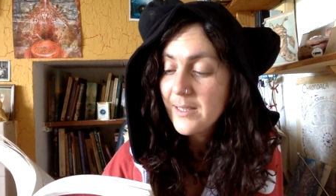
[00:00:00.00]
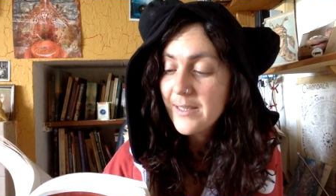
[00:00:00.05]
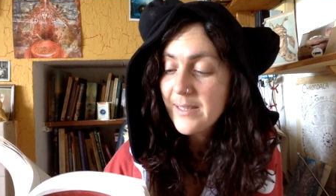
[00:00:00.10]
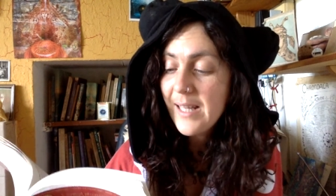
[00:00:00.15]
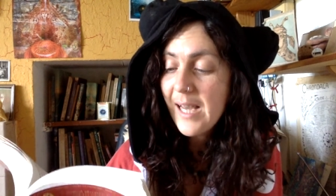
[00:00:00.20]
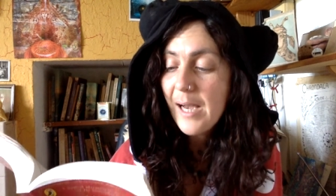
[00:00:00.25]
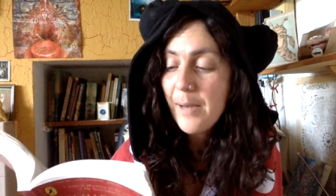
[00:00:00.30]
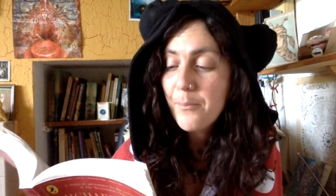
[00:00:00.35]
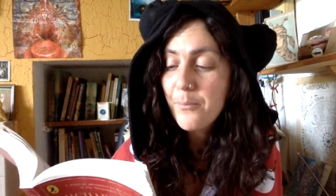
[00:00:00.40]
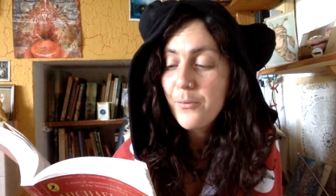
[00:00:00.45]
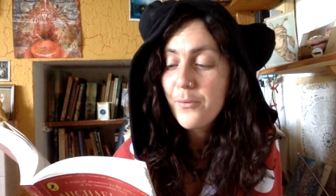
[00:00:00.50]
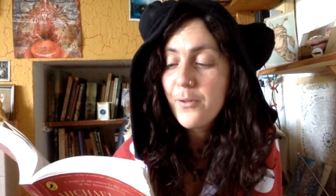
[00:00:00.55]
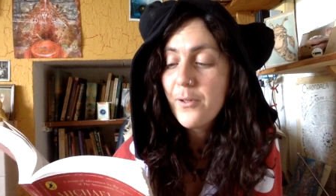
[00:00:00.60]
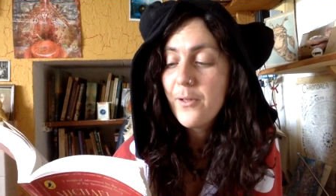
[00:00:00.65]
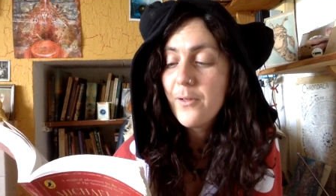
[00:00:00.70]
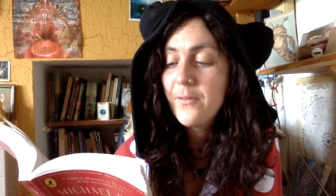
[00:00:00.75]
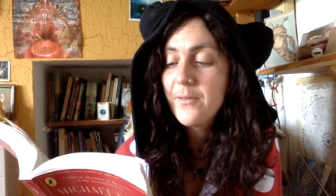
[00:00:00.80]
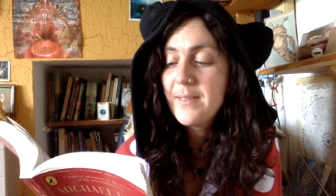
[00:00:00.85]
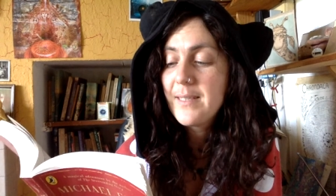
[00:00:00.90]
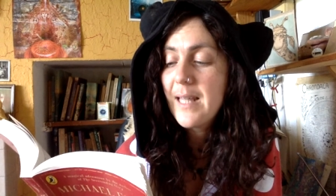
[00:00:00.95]
That
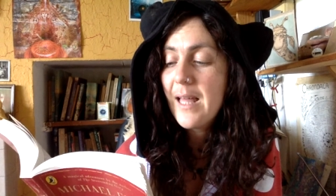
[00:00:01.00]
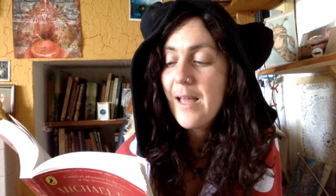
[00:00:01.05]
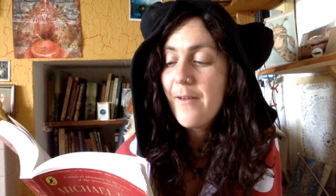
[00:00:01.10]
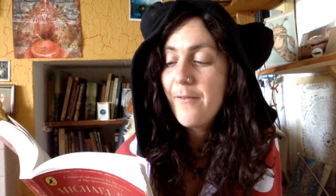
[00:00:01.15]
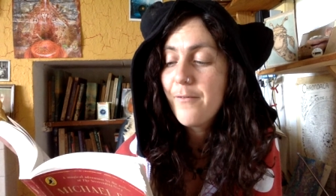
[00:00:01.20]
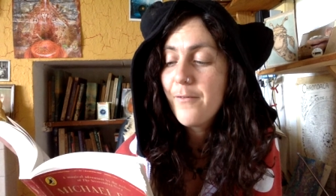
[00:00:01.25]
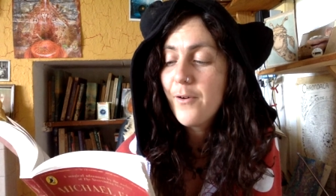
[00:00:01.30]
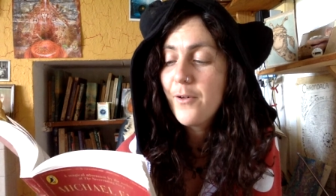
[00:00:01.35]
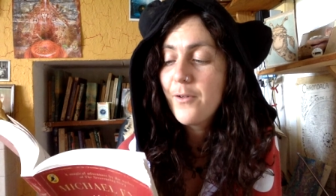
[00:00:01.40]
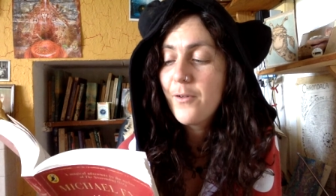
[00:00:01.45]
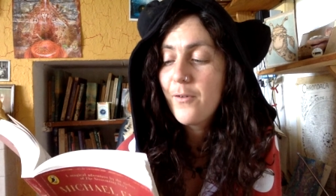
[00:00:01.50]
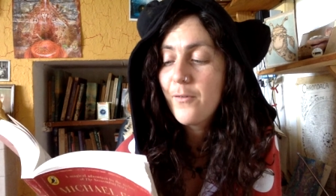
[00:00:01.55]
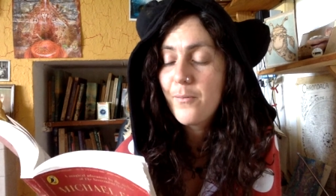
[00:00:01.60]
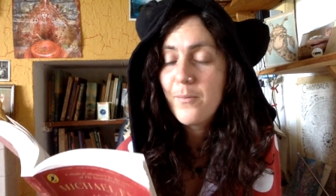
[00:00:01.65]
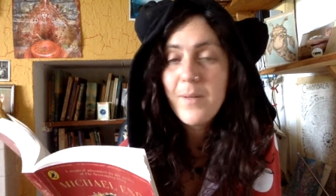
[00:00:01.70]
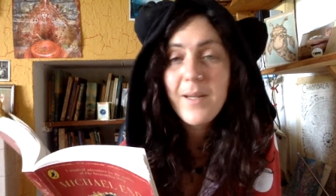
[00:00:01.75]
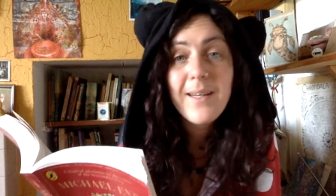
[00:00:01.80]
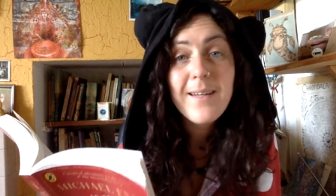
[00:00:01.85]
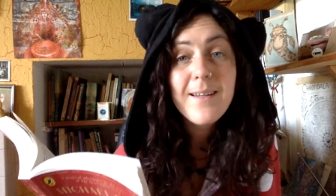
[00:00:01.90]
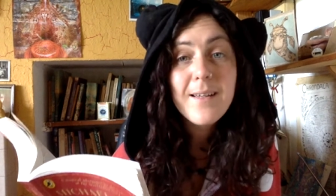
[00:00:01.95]
proves they're fond of
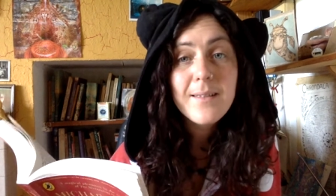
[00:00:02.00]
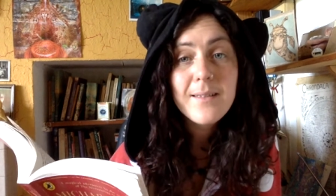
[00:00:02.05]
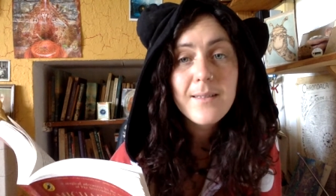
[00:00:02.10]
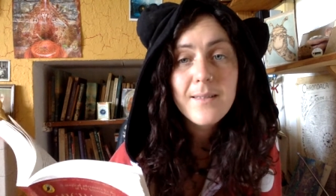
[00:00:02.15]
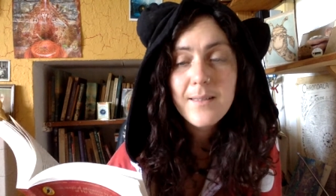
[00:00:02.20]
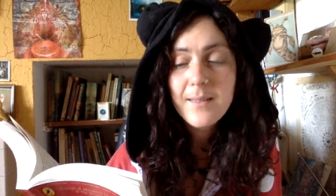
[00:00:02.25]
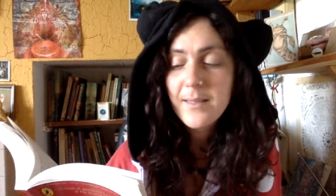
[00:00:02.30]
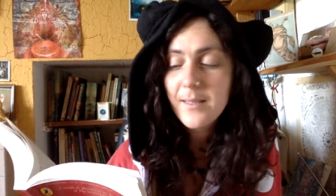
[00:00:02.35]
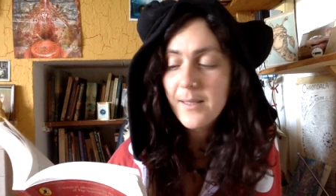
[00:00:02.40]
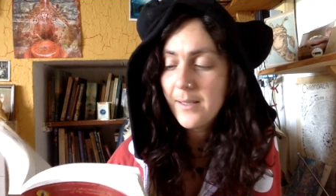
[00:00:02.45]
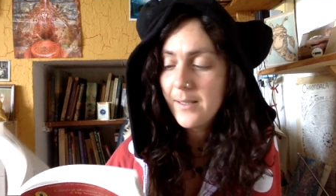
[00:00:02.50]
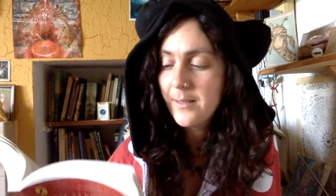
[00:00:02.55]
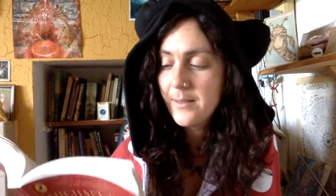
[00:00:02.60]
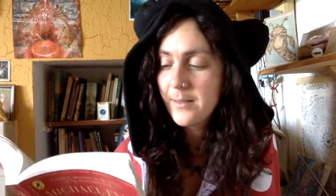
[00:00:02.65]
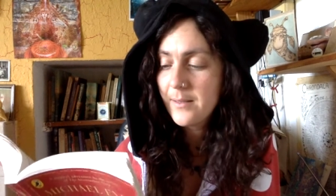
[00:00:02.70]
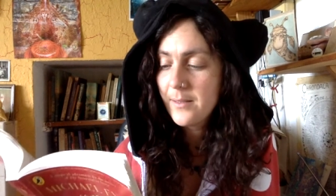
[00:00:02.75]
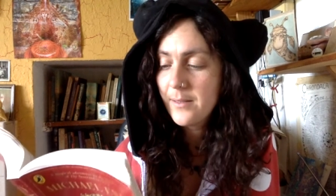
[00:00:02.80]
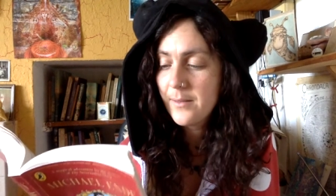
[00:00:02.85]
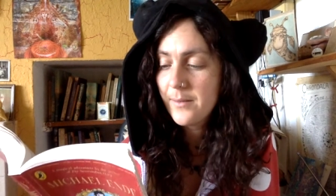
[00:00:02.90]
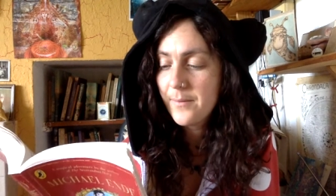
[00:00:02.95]
me, doesn't
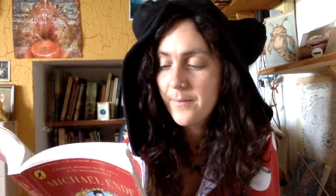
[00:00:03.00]
it?